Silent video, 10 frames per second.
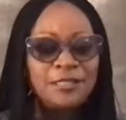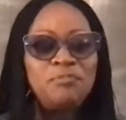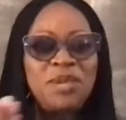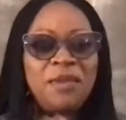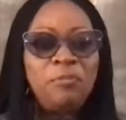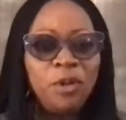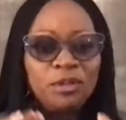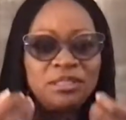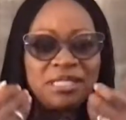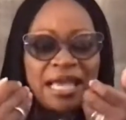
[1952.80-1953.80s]

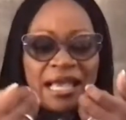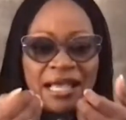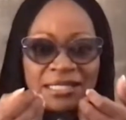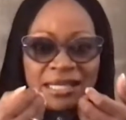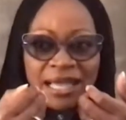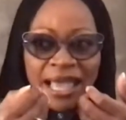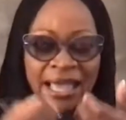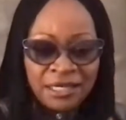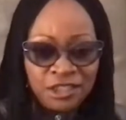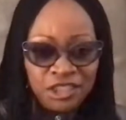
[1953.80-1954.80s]
People's
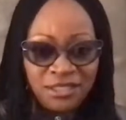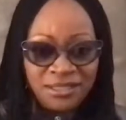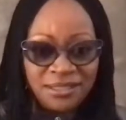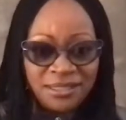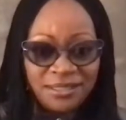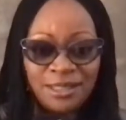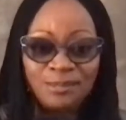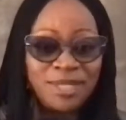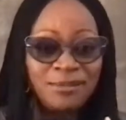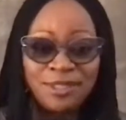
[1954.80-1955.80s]
energies
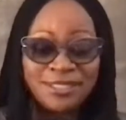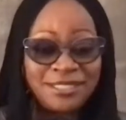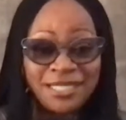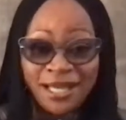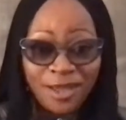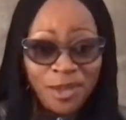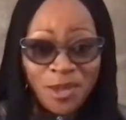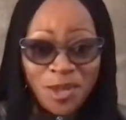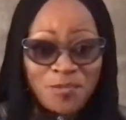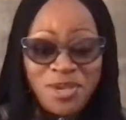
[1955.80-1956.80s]
sometimes doesn't gel.
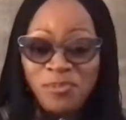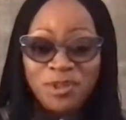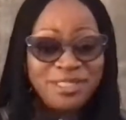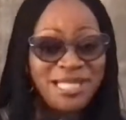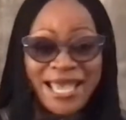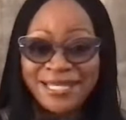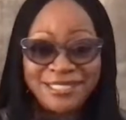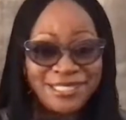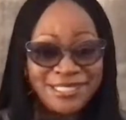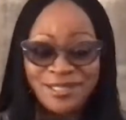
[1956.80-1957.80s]
People's
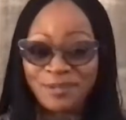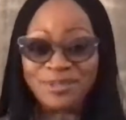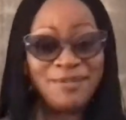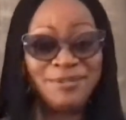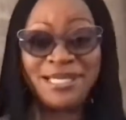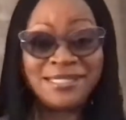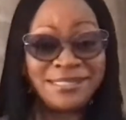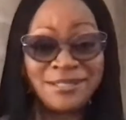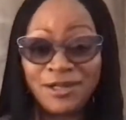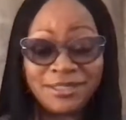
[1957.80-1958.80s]
energies sometimes is
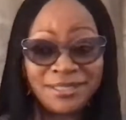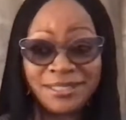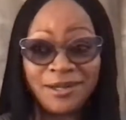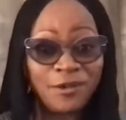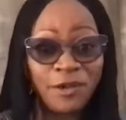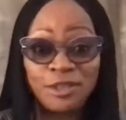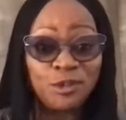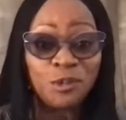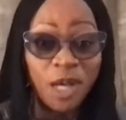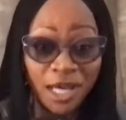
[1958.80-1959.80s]
not going to
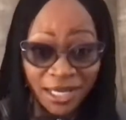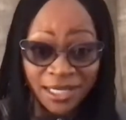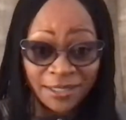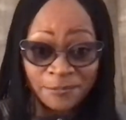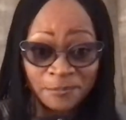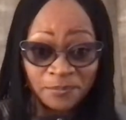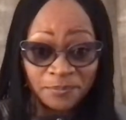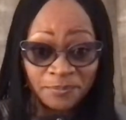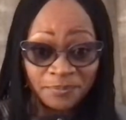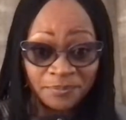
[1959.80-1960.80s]
work,
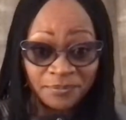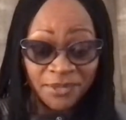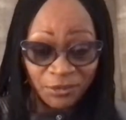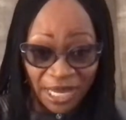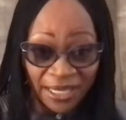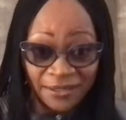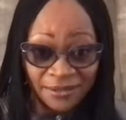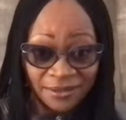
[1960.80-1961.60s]
right?